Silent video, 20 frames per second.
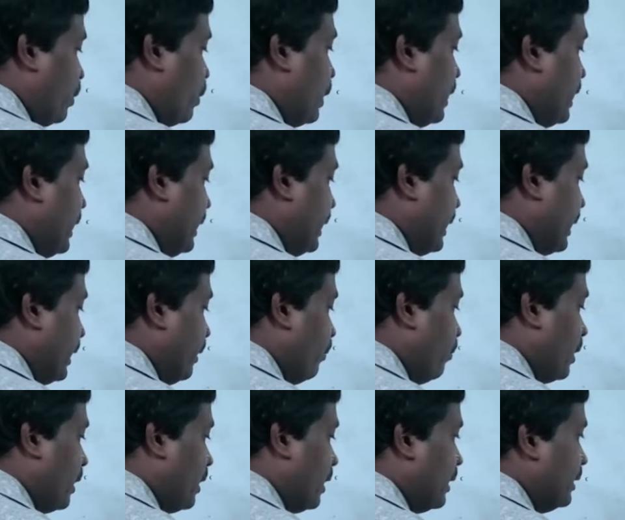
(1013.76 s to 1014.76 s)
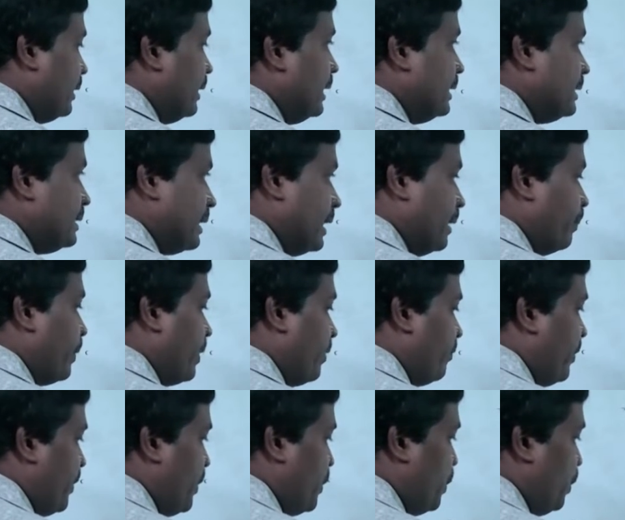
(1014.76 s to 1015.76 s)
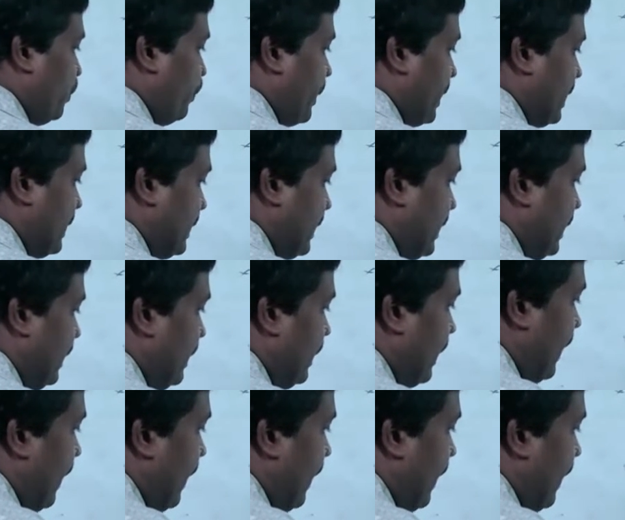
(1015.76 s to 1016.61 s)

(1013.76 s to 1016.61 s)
Collenchyma, this type of tissue present